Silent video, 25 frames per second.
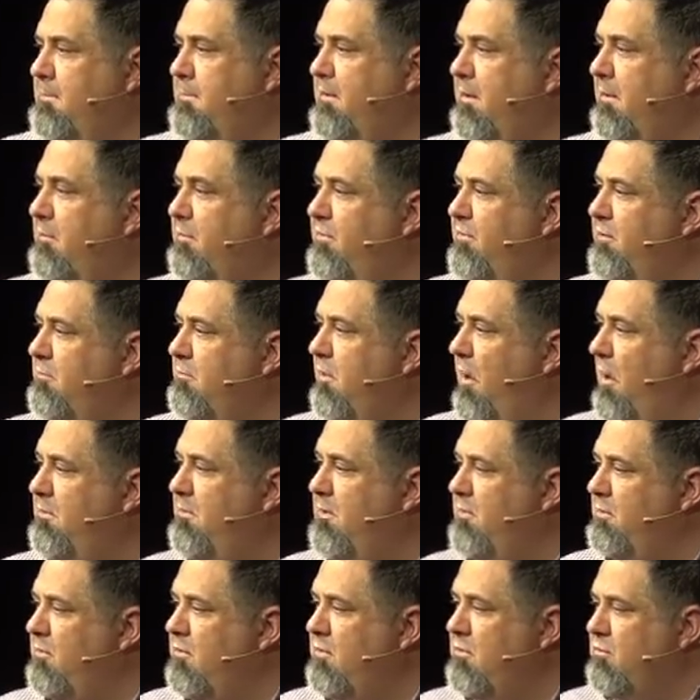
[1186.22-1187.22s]
But the
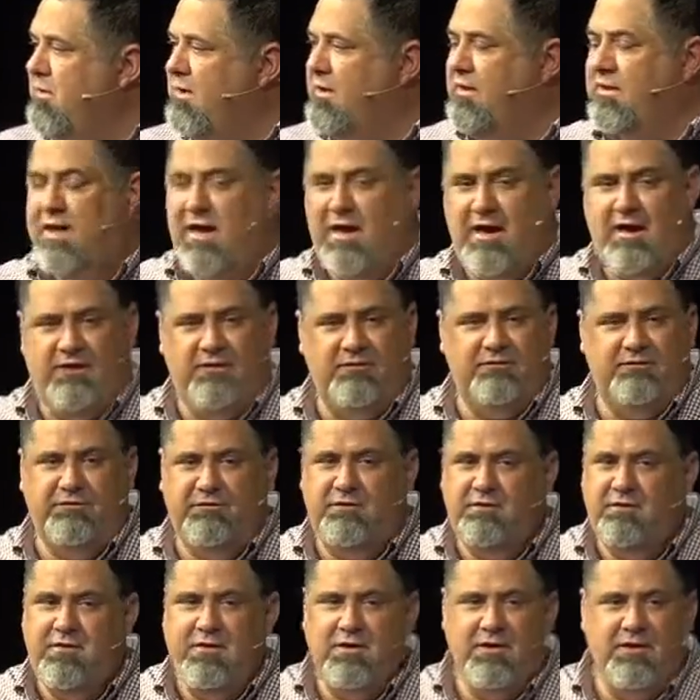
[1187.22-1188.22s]
moment we
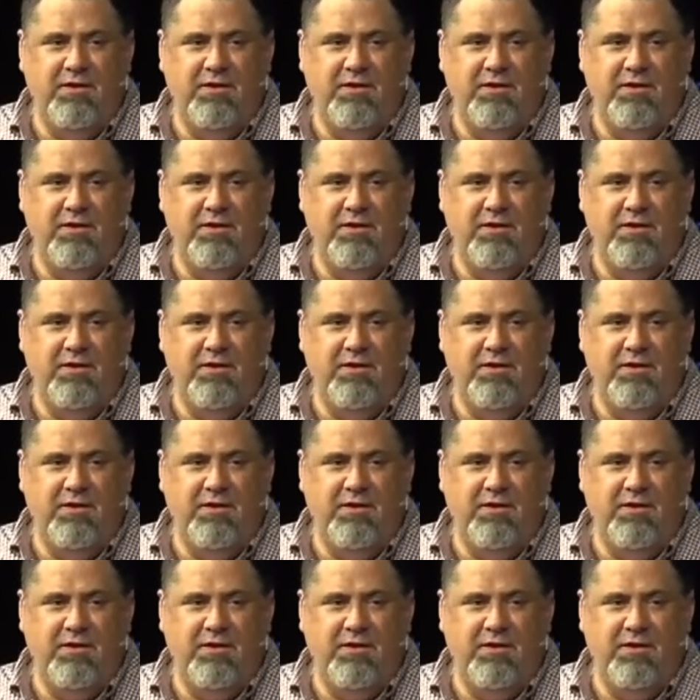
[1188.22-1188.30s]
realize